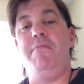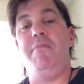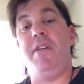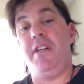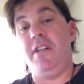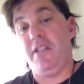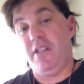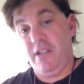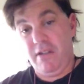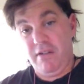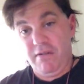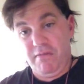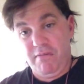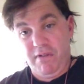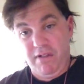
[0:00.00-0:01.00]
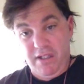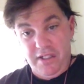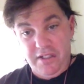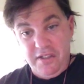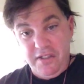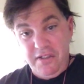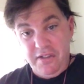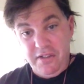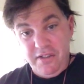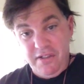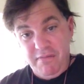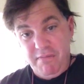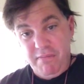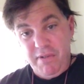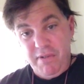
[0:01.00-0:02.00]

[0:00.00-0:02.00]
Be in a good relationship.